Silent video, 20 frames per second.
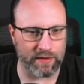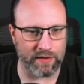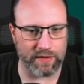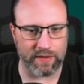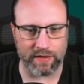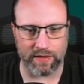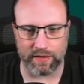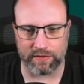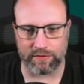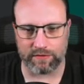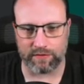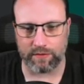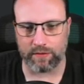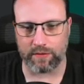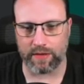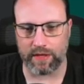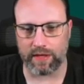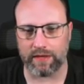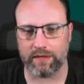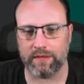Yeah, let's do
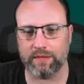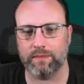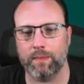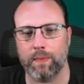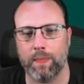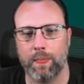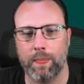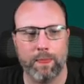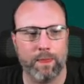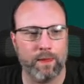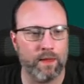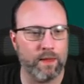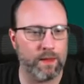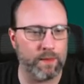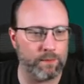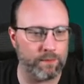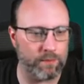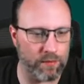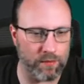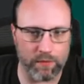that.
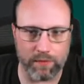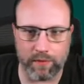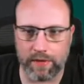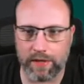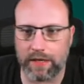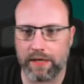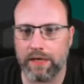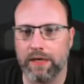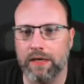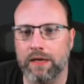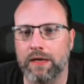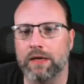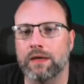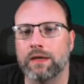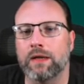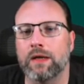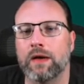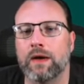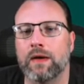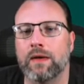Korean,
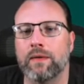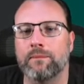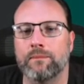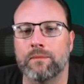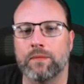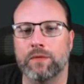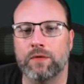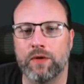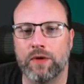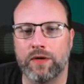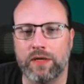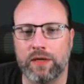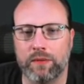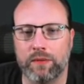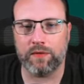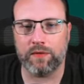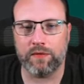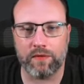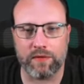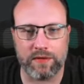trying to get
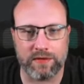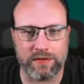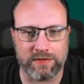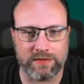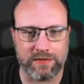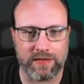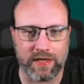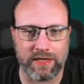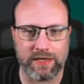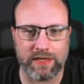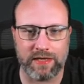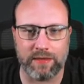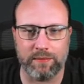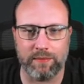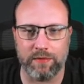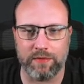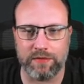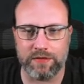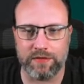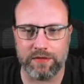all these
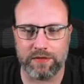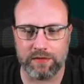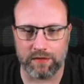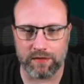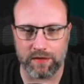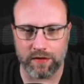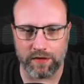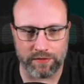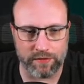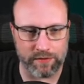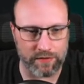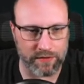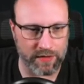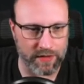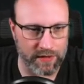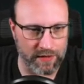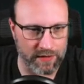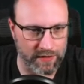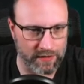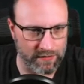90% or under
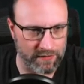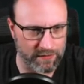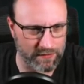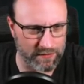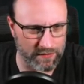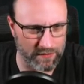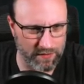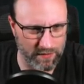90s.